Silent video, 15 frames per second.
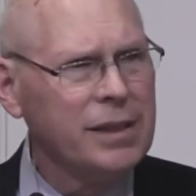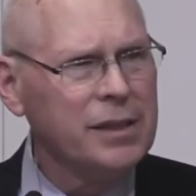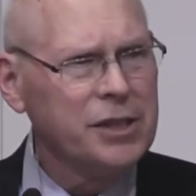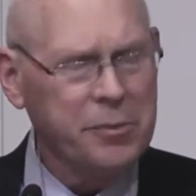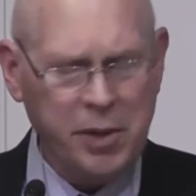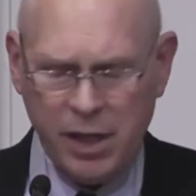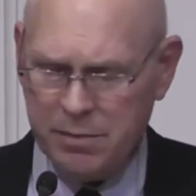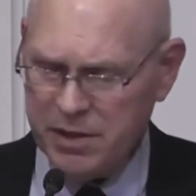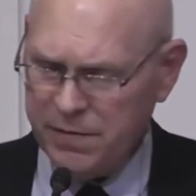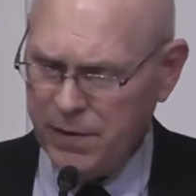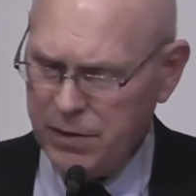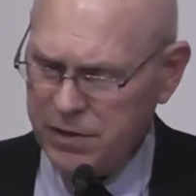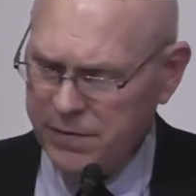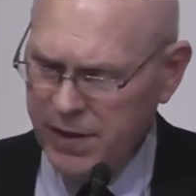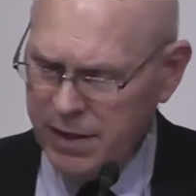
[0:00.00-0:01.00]
She becomes the
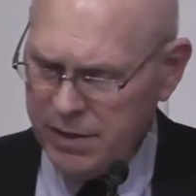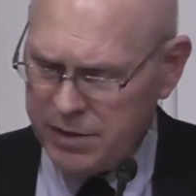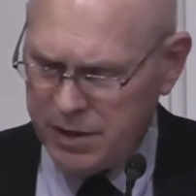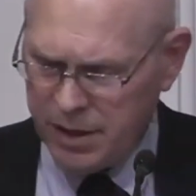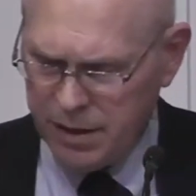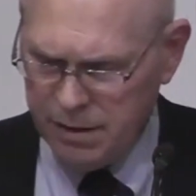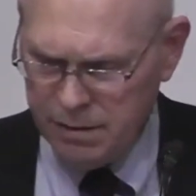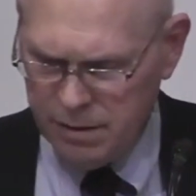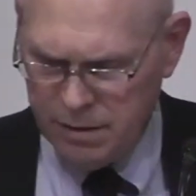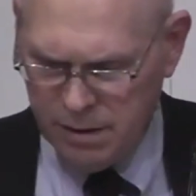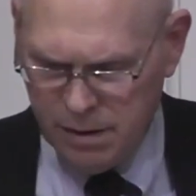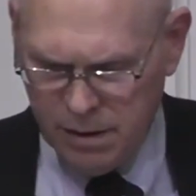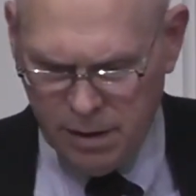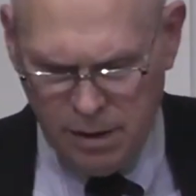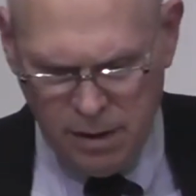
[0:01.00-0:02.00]
first Pharisee.
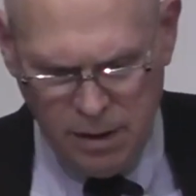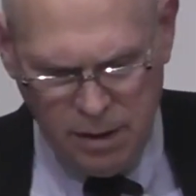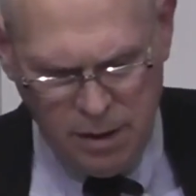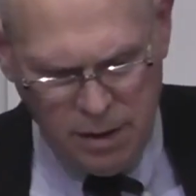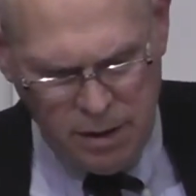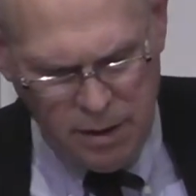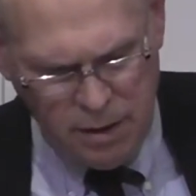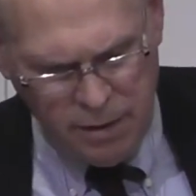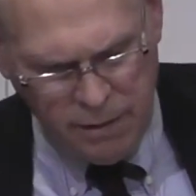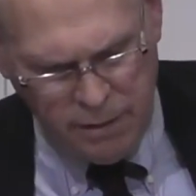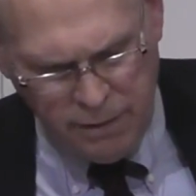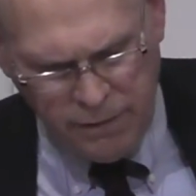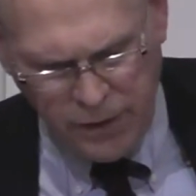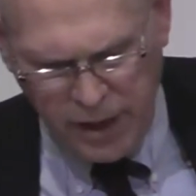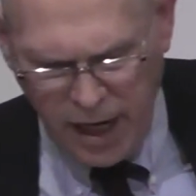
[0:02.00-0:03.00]

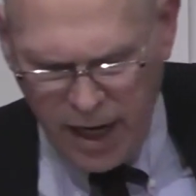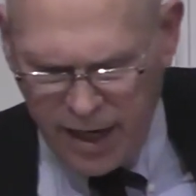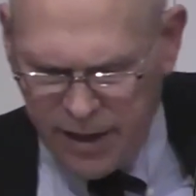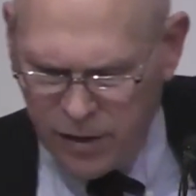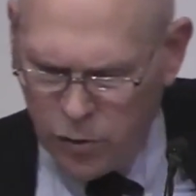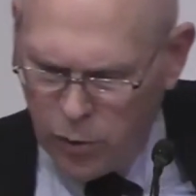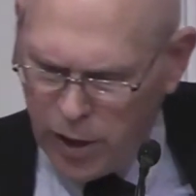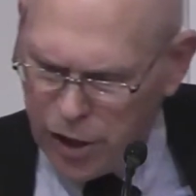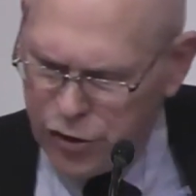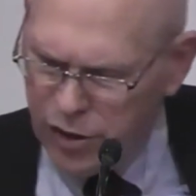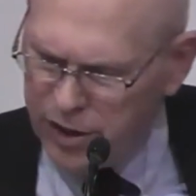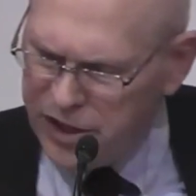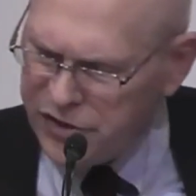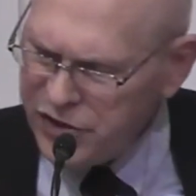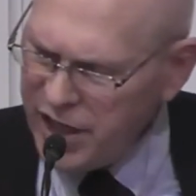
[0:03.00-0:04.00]
For God had
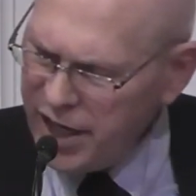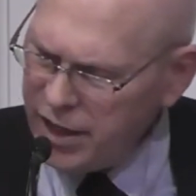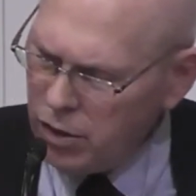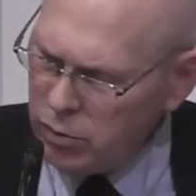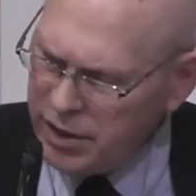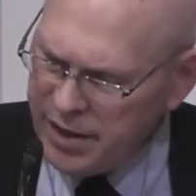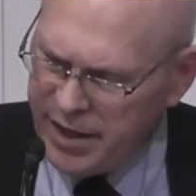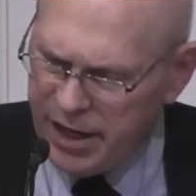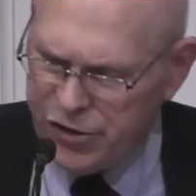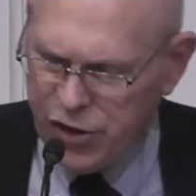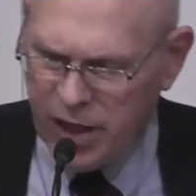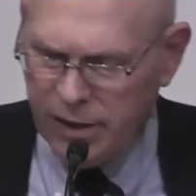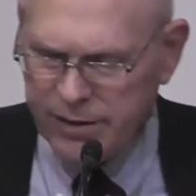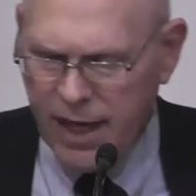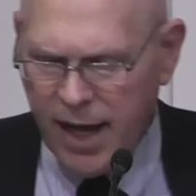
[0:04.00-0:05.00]
originally said, Only they
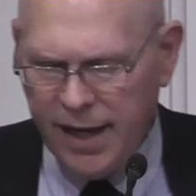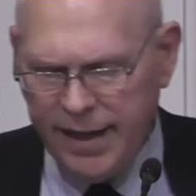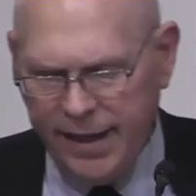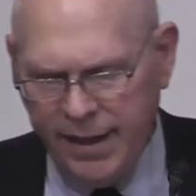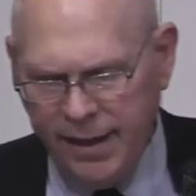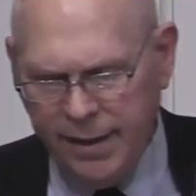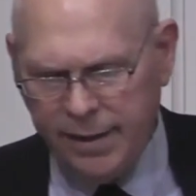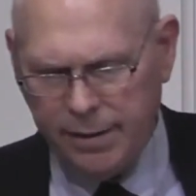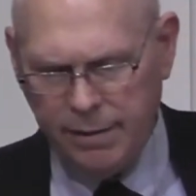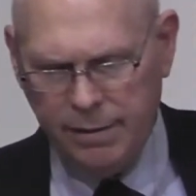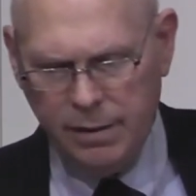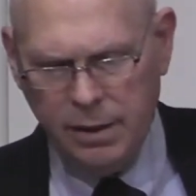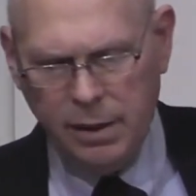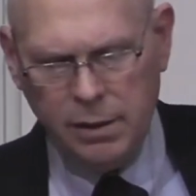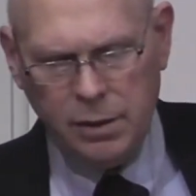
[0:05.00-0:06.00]
shall not eat it.
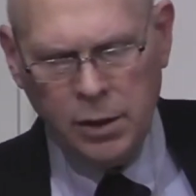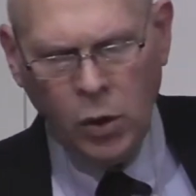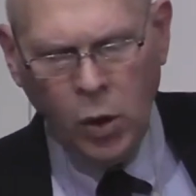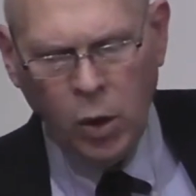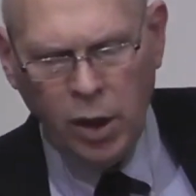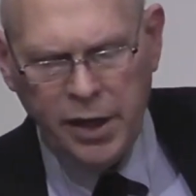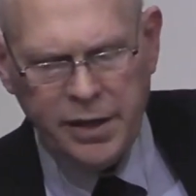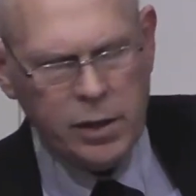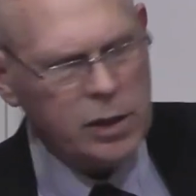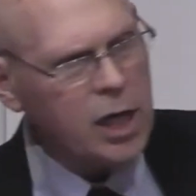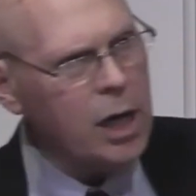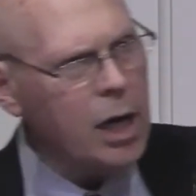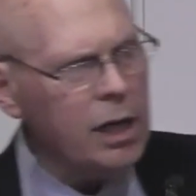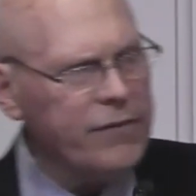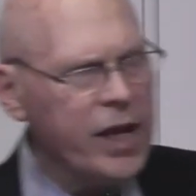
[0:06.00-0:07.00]
Lowering the
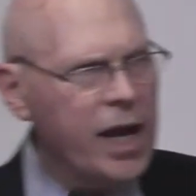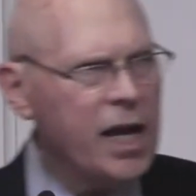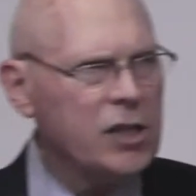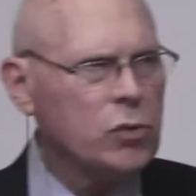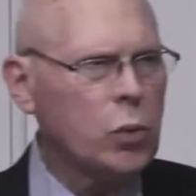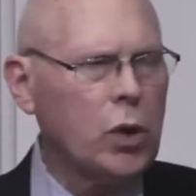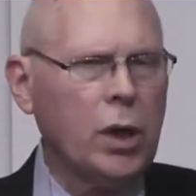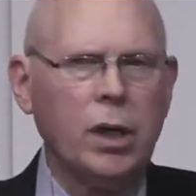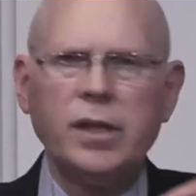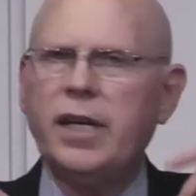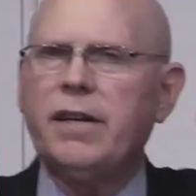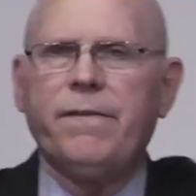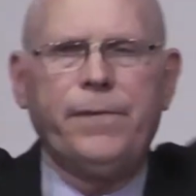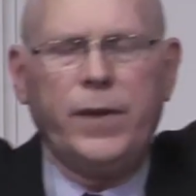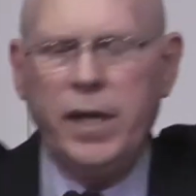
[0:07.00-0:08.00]
guard of God's word,
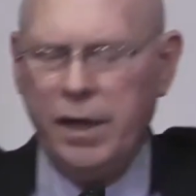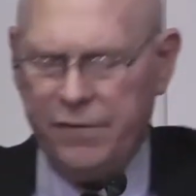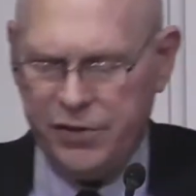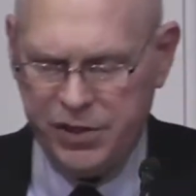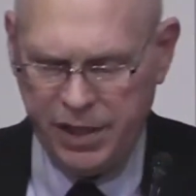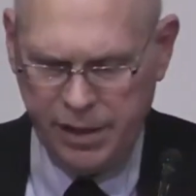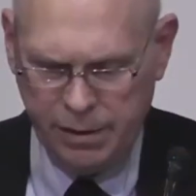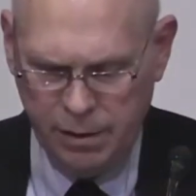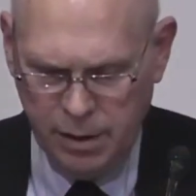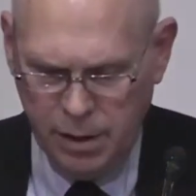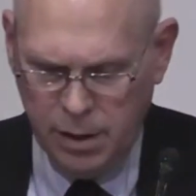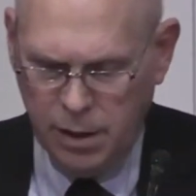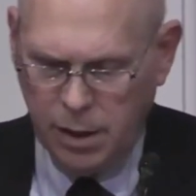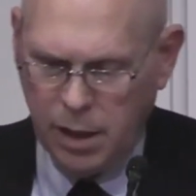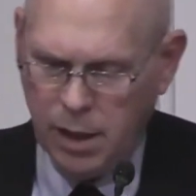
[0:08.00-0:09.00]
let a flood of sin
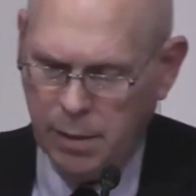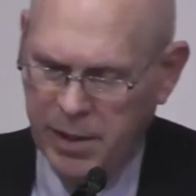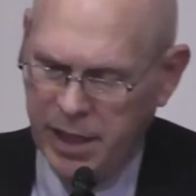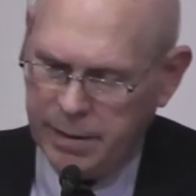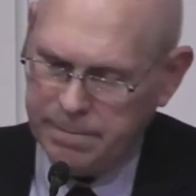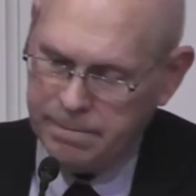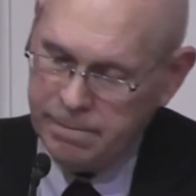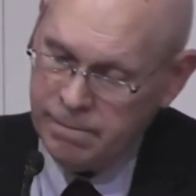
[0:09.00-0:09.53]
come in.